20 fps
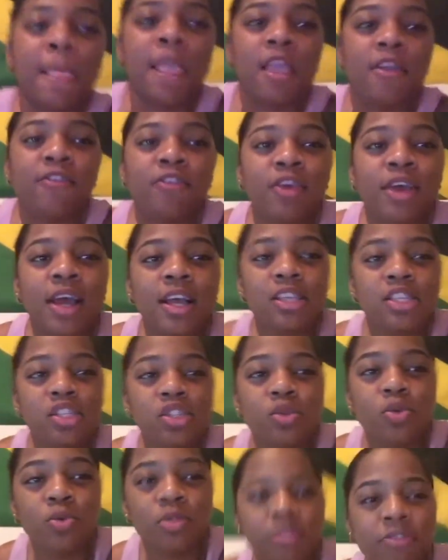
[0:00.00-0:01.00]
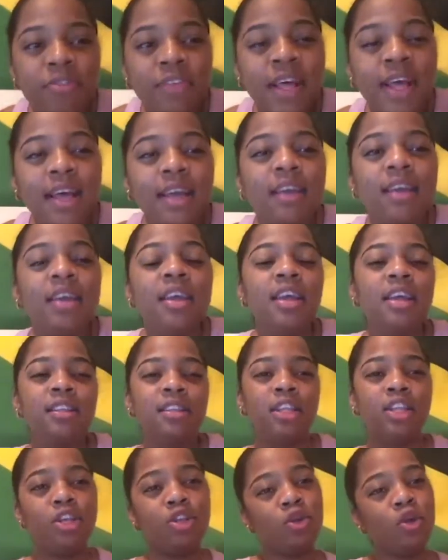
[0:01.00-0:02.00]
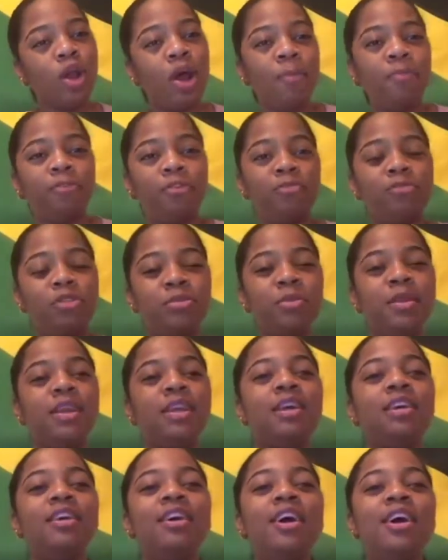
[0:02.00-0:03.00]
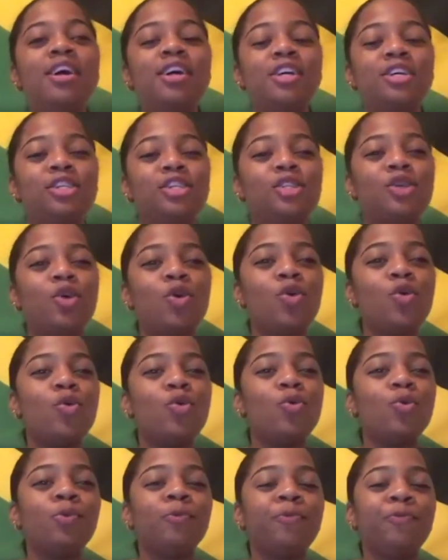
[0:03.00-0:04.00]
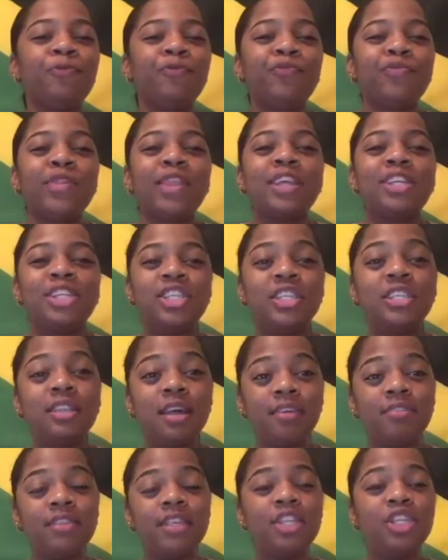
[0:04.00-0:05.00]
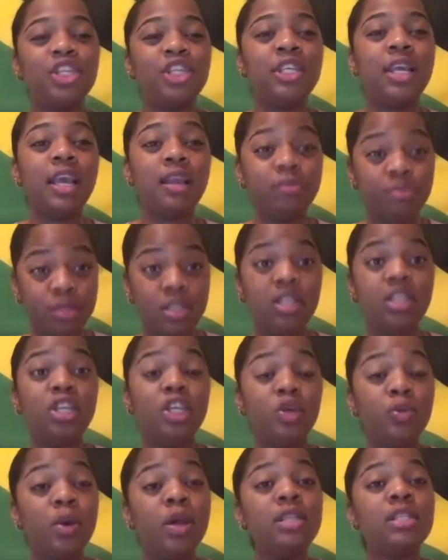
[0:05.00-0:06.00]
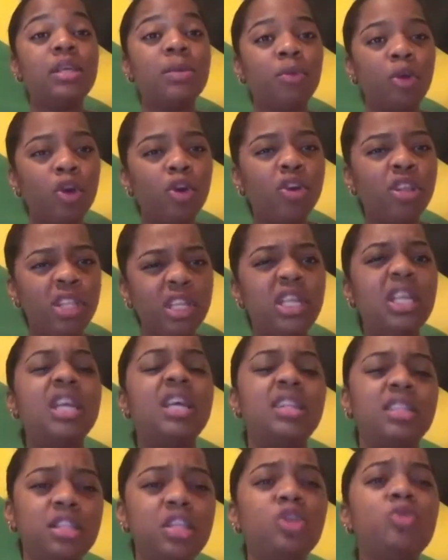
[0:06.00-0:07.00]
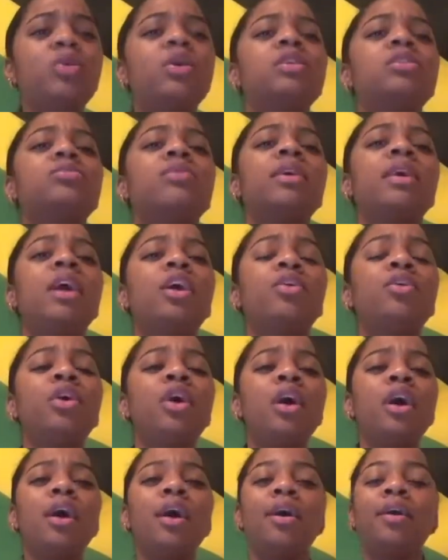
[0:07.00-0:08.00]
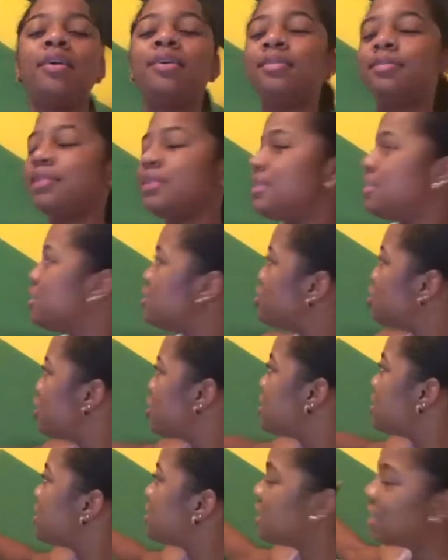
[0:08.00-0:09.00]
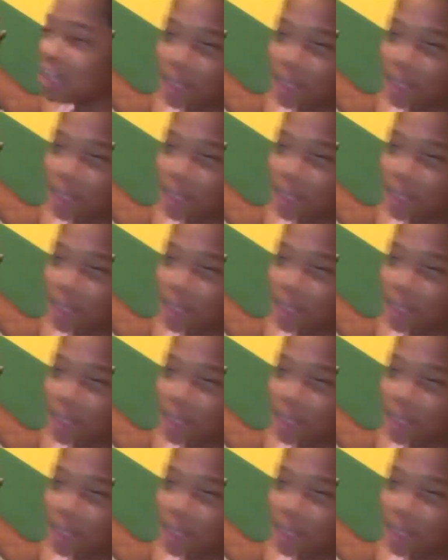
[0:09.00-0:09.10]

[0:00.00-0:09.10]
If you guys know the flag, then you know that I'm from Jamaica. So she left and she came to the U.S. I'm currently in the U.S. right now. This is just a